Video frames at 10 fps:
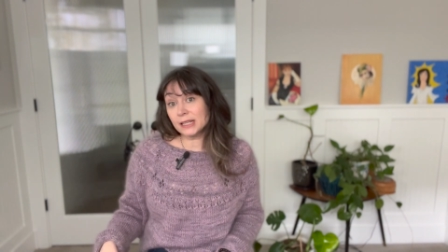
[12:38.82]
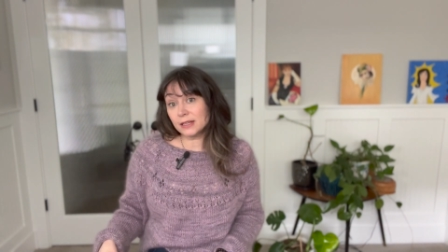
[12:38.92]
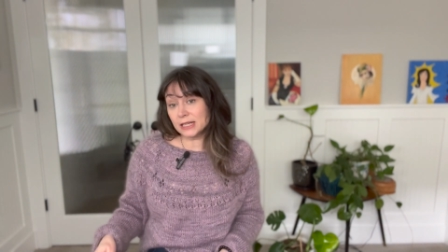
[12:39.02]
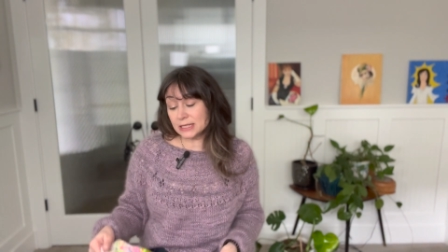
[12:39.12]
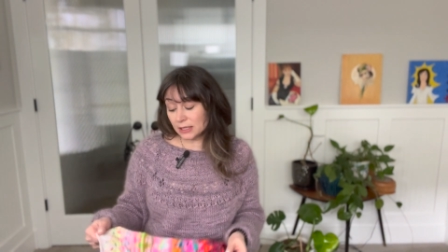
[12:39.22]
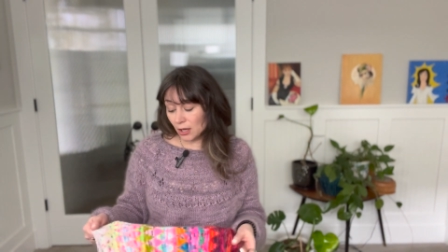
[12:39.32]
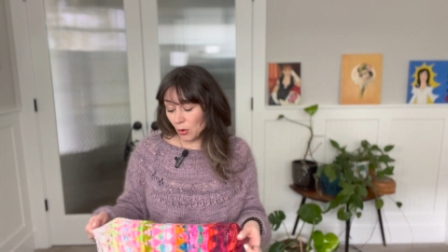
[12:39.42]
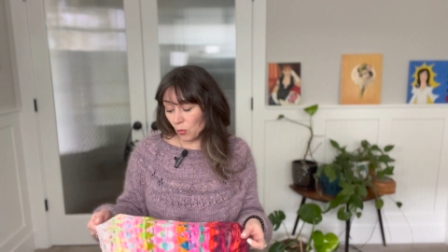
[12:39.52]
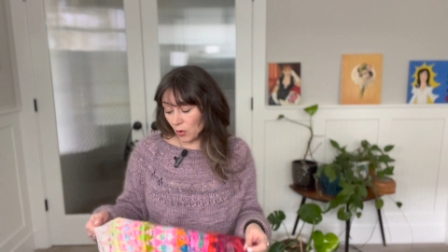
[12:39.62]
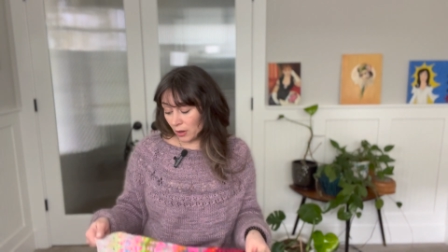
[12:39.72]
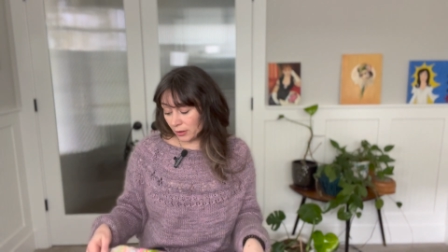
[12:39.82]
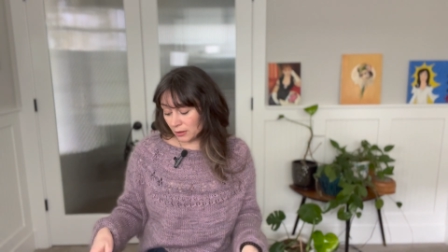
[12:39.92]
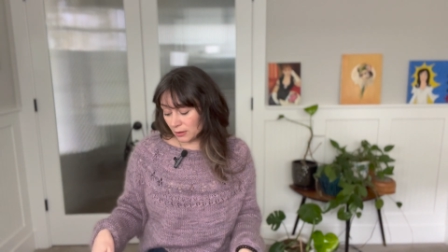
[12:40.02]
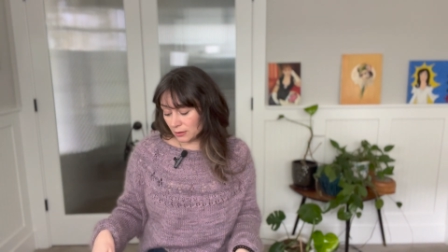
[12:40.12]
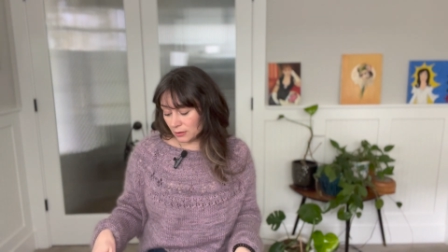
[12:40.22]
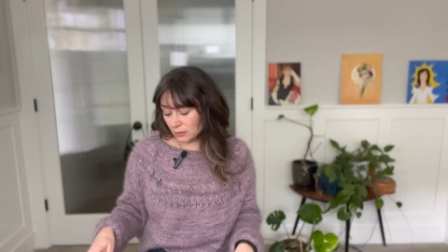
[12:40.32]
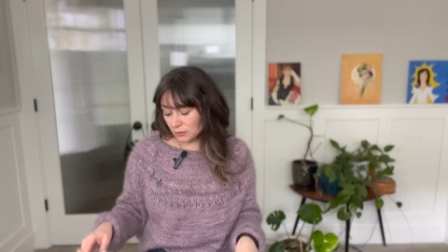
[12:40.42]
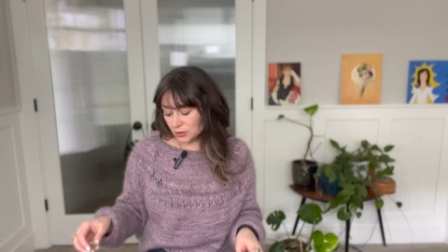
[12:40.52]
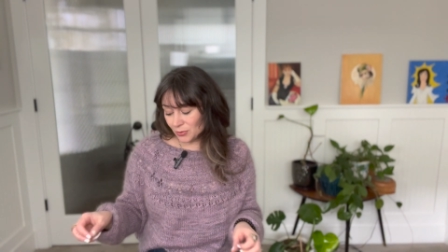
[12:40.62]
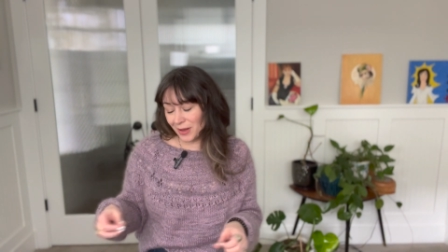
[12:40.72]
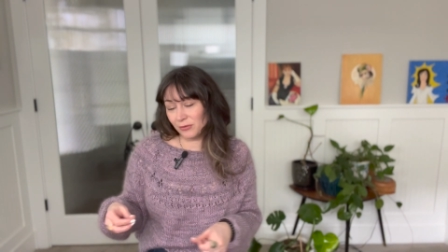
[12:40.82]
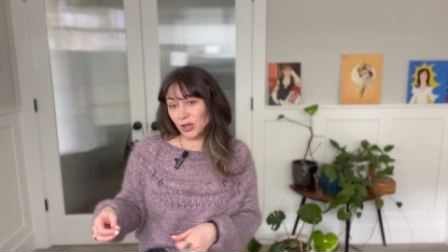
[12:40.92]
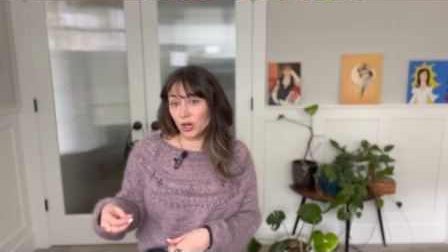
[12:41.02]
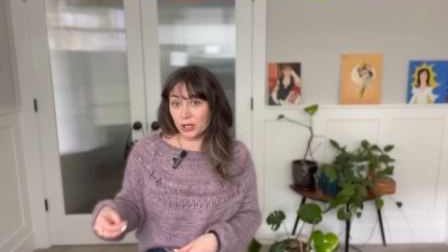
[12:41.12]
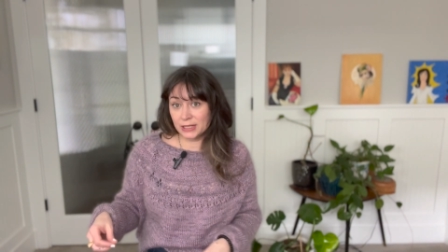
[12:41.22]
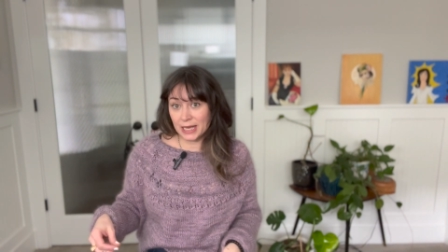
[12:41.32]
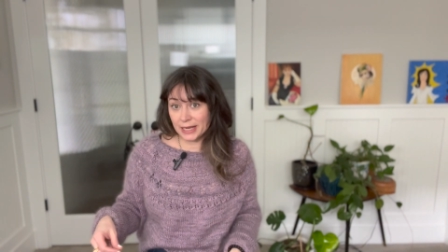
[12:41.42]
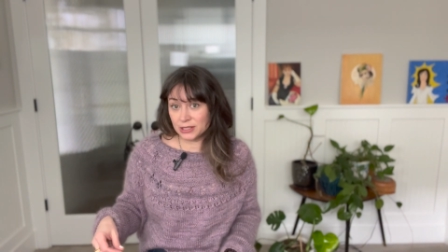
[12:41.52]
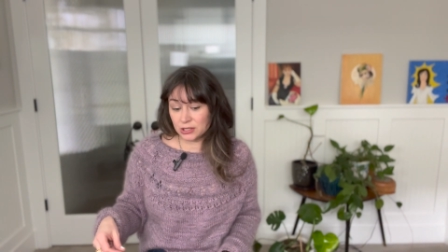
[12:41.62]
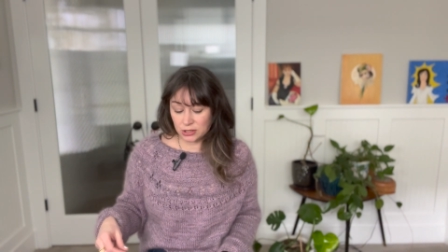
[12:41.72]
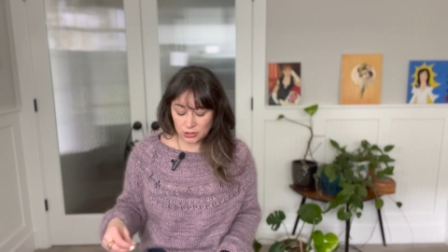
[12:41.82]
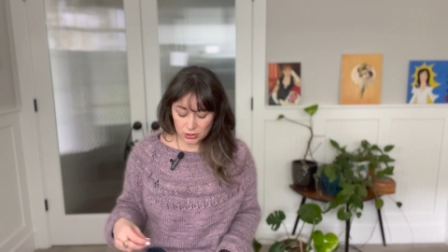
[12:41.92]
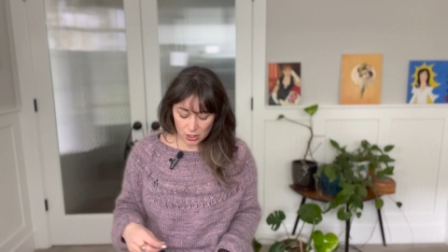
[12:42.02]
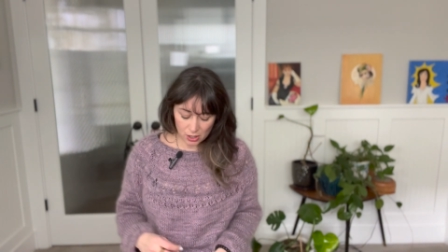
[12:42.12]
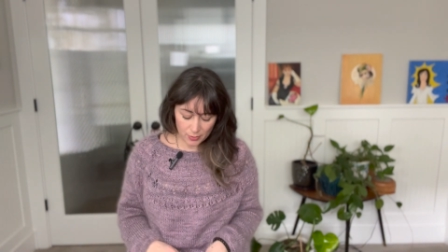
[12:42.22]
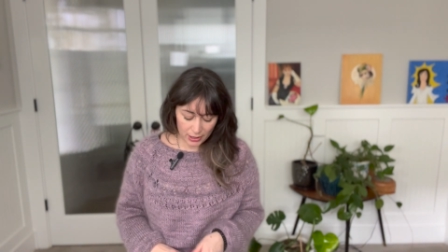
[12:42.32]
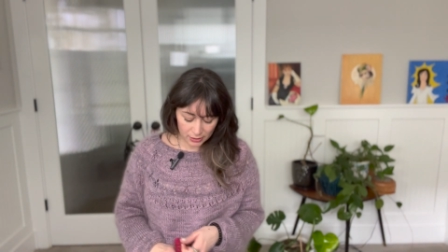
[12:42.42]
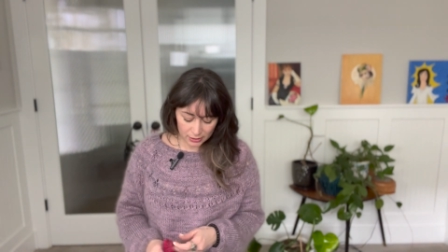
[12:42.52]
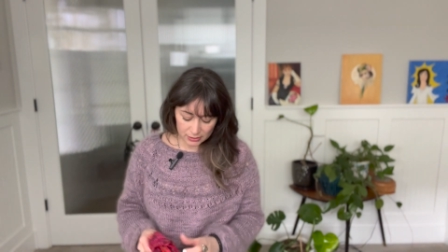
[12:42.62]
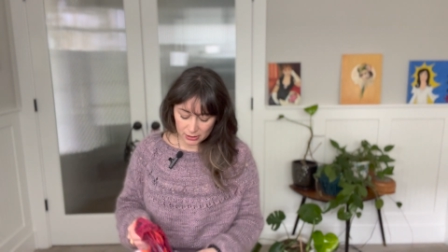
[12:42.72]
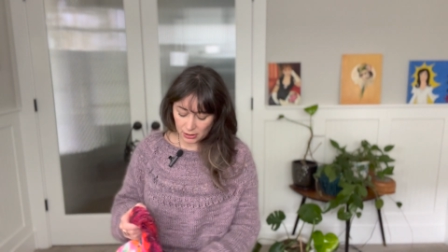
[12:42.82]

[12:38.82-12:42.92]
that I did not want to have yarn attached to talk about it.